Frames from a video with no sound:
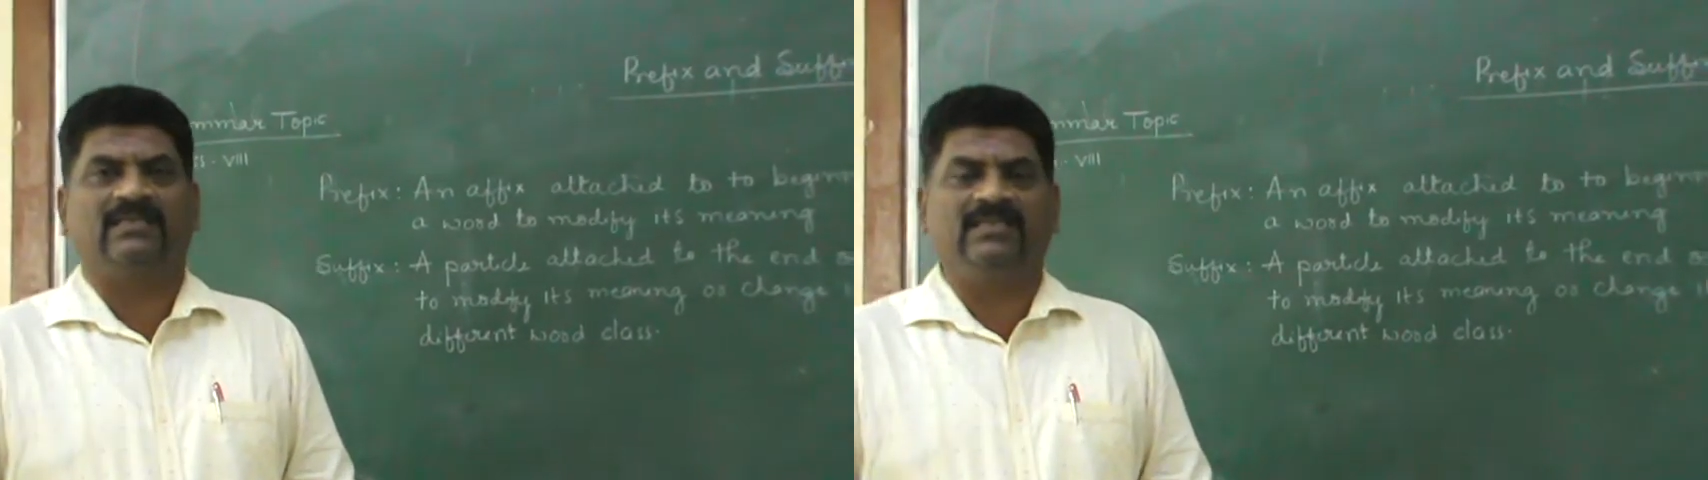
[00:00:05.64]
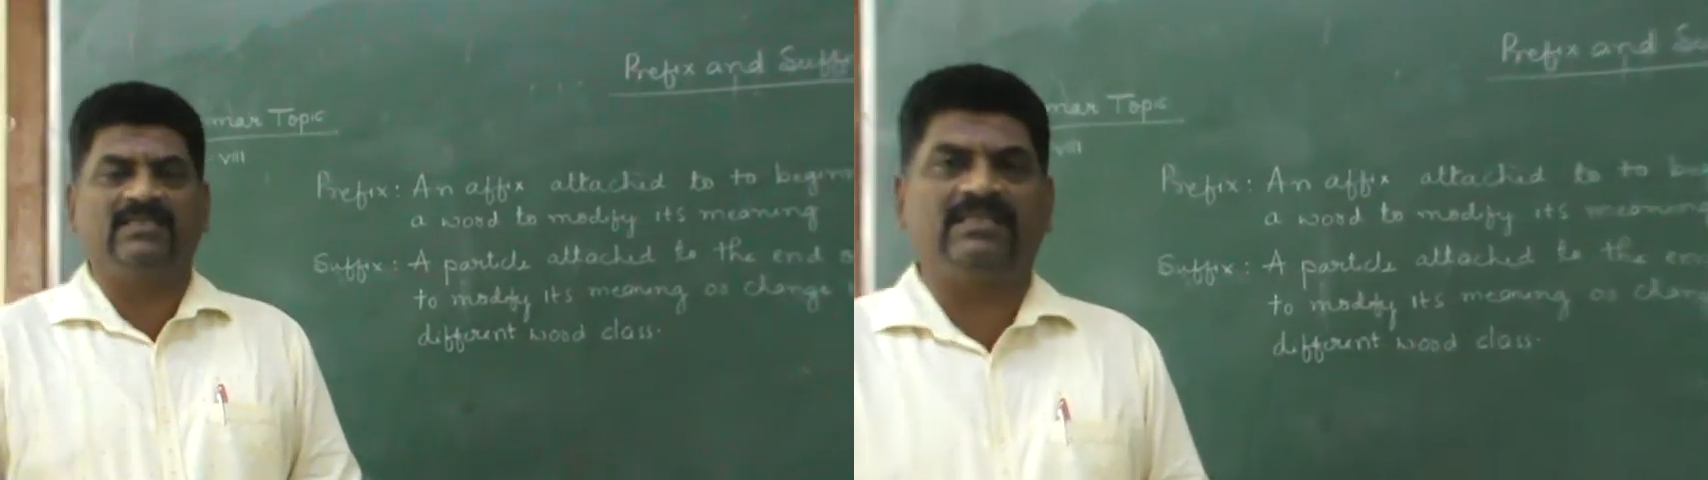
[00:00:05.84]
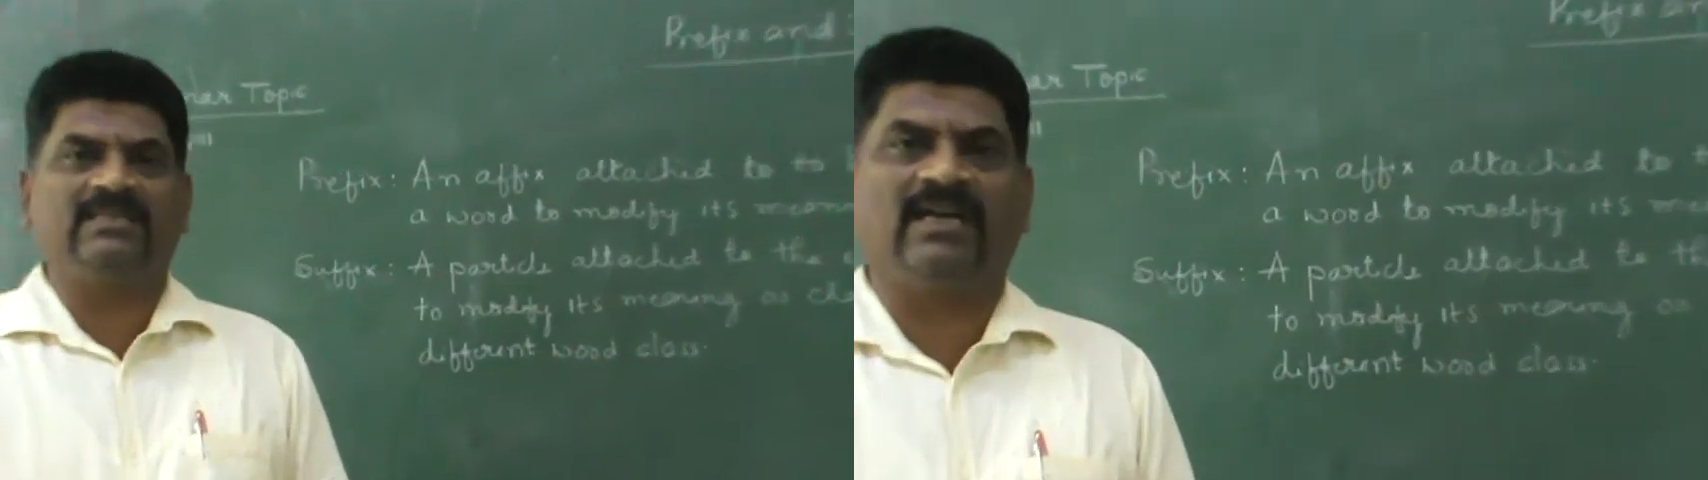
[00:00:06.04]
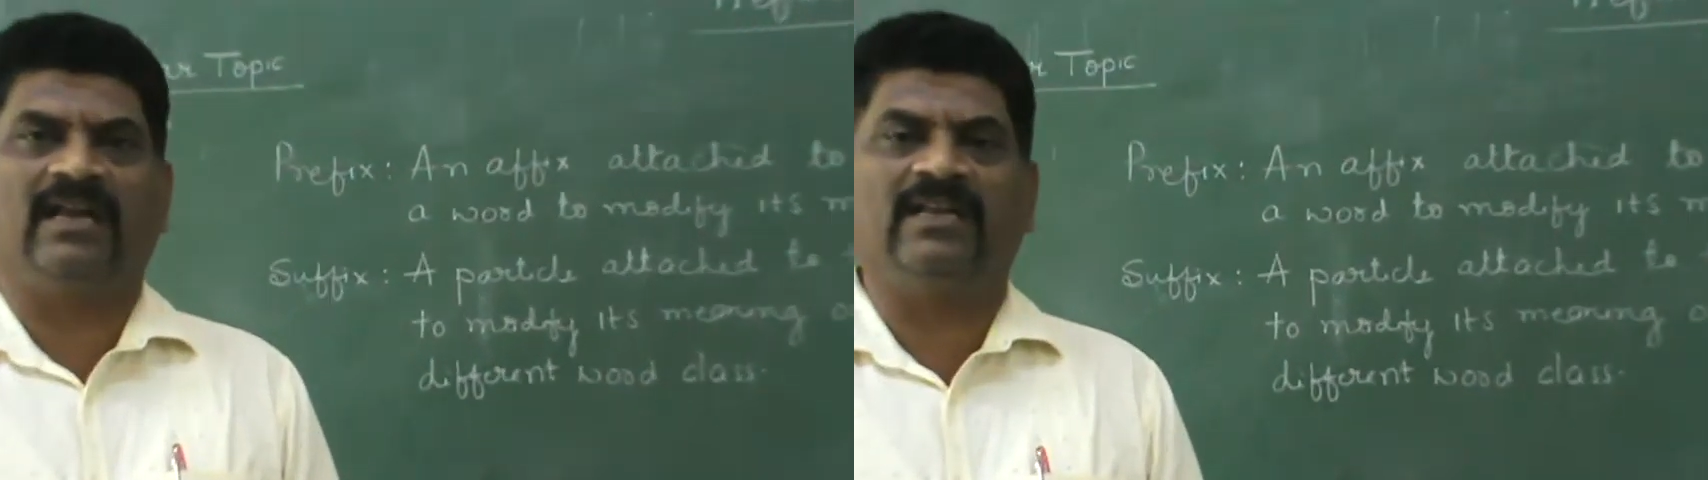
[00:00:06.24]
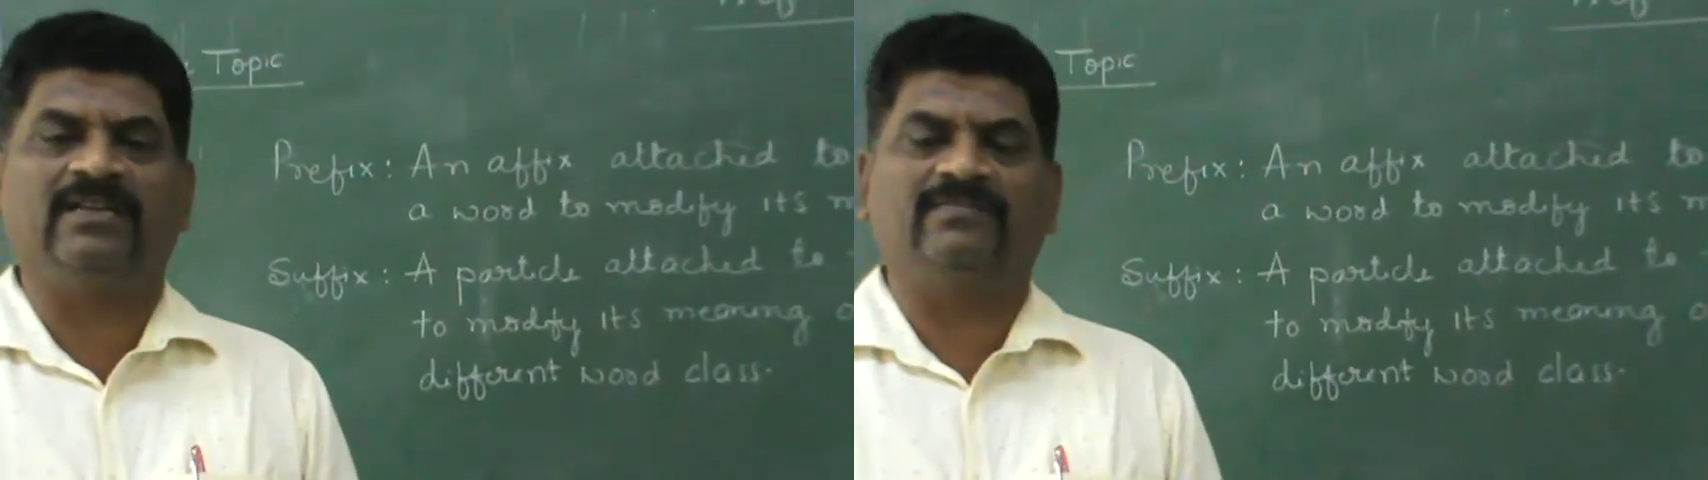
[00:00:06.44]
TGT
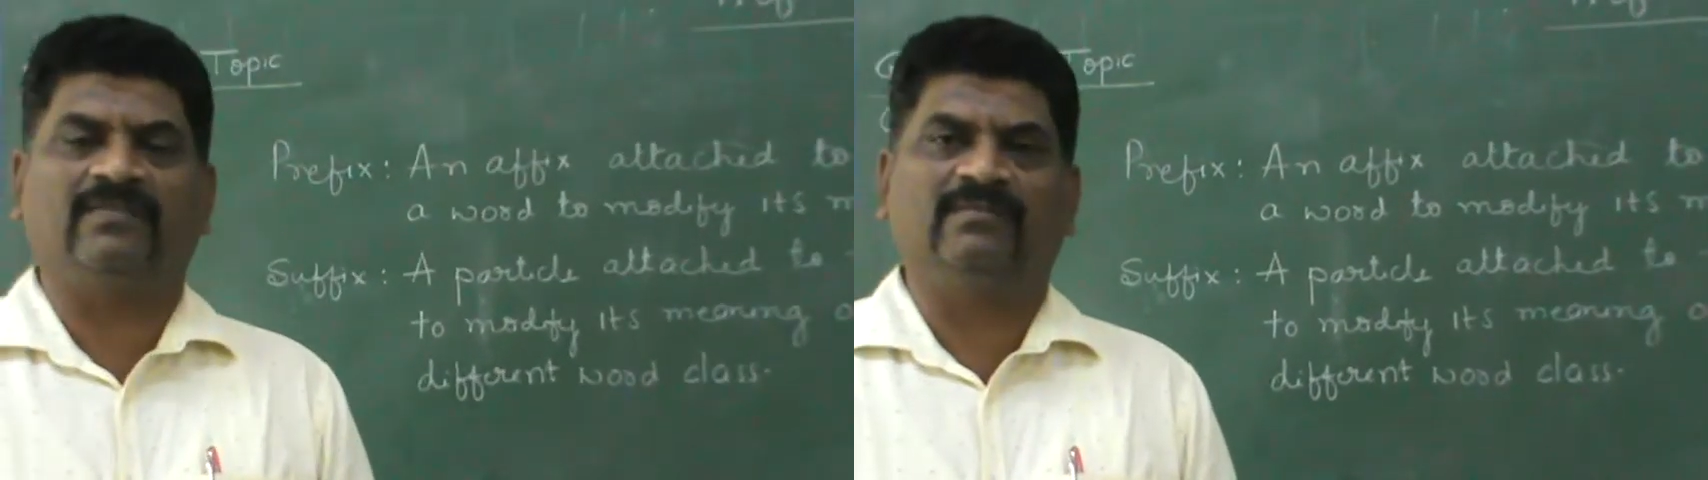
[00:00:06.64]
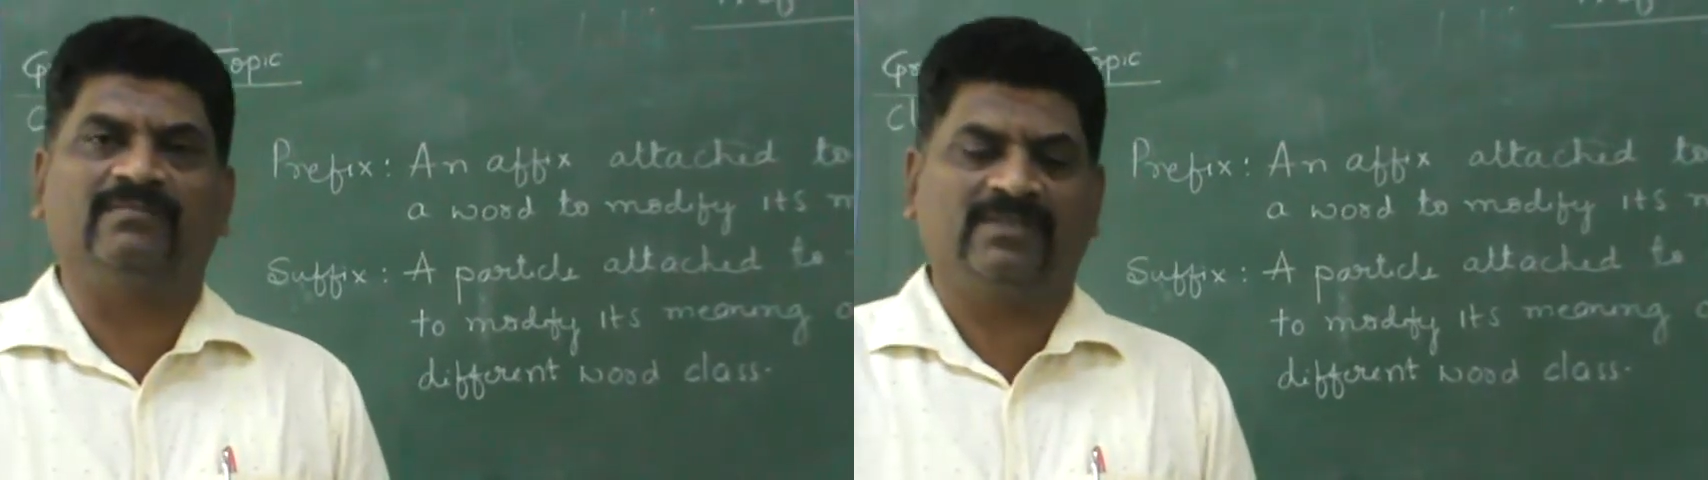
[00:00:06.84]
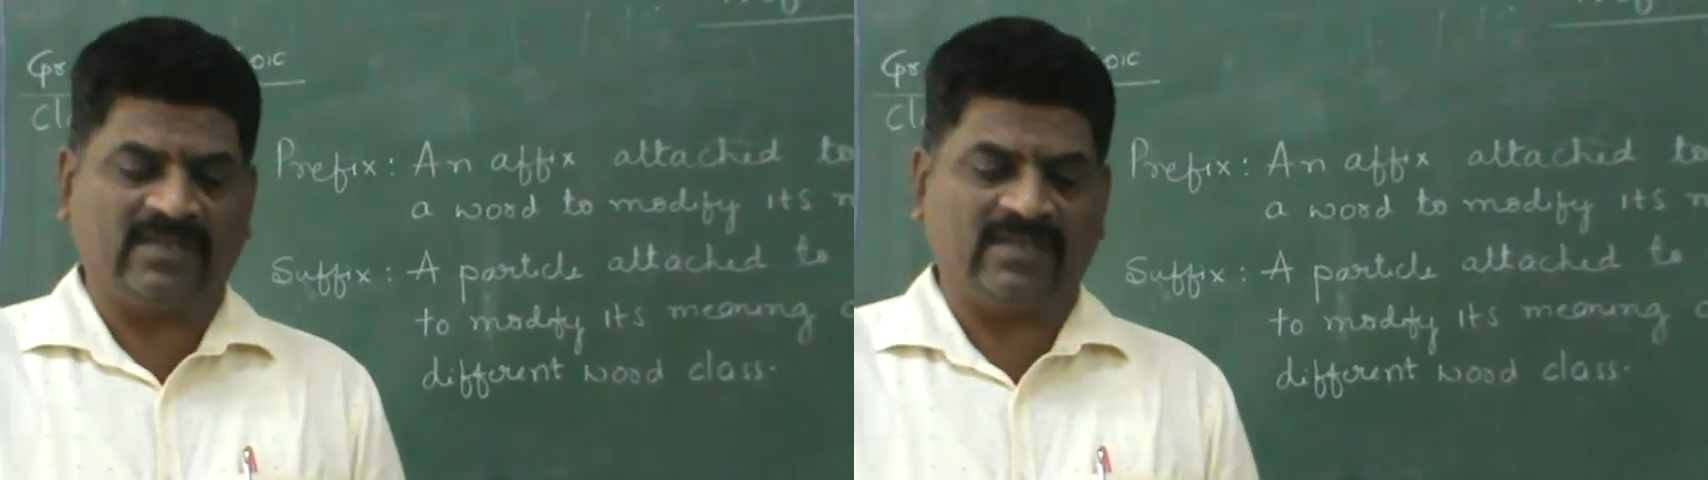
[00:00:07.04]
English from